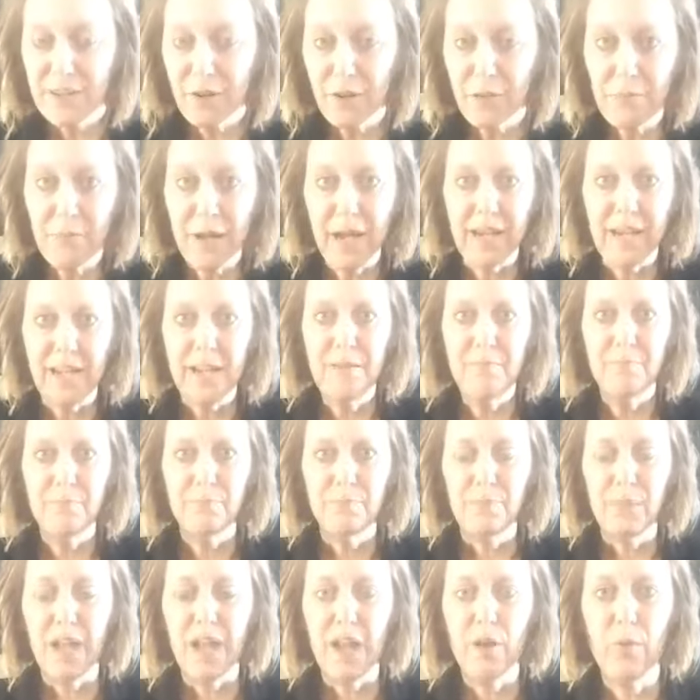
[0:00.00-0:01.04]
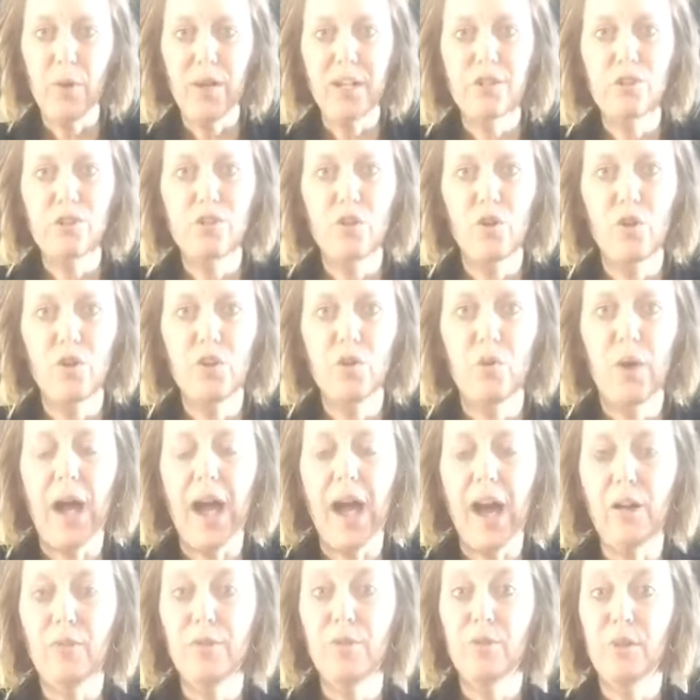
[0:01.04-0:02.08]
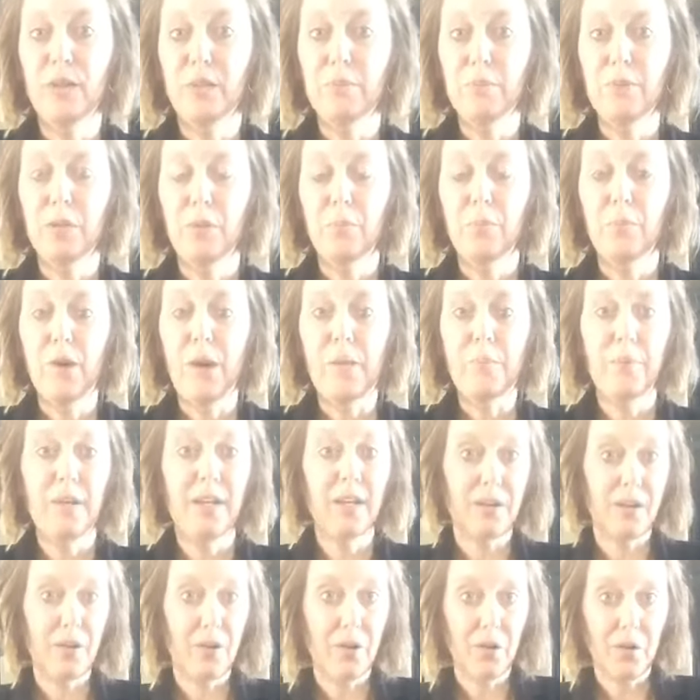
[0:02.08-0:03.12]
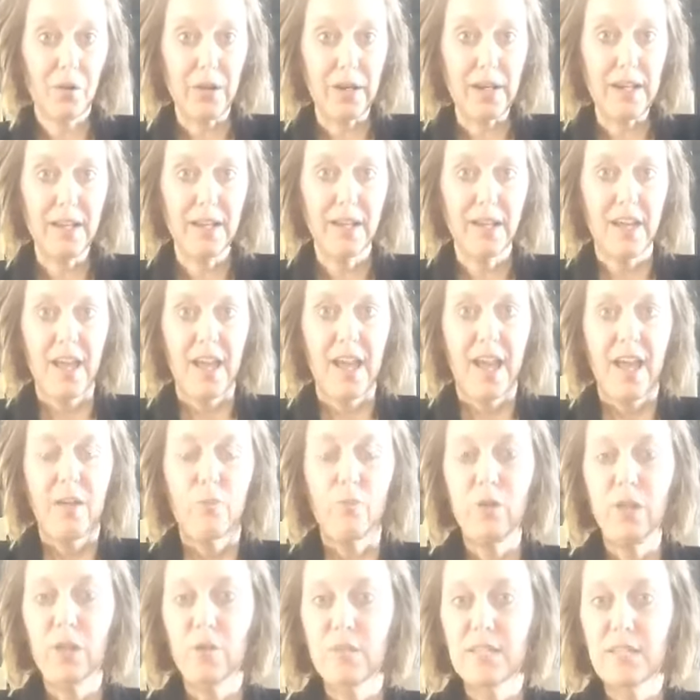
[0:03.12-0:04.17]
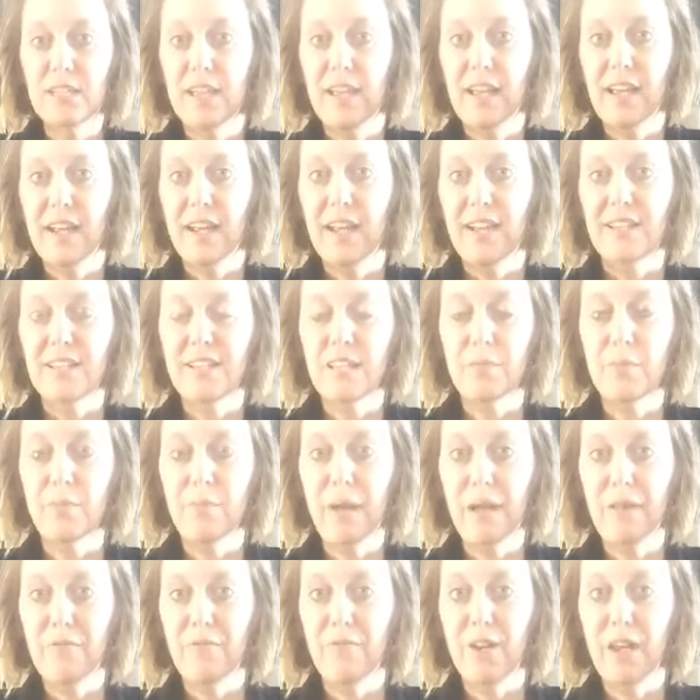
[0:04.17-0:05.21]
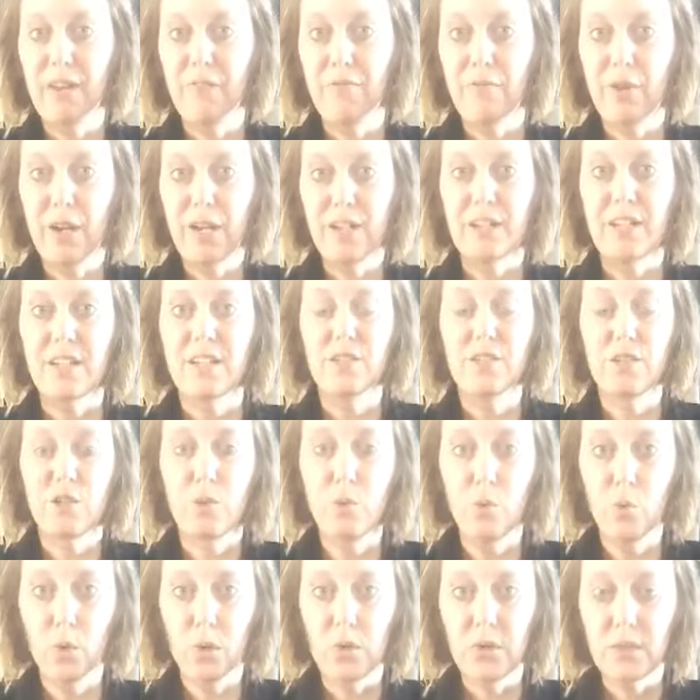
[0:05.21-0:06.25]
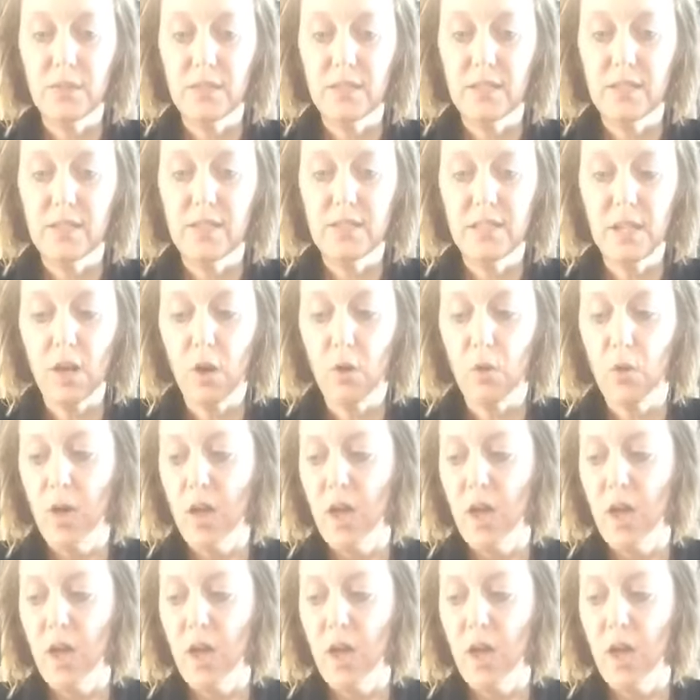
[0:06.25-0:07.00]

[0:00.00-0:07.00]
your money, I want to show you how you can meal prep in a hurry using some of my favorite tools. So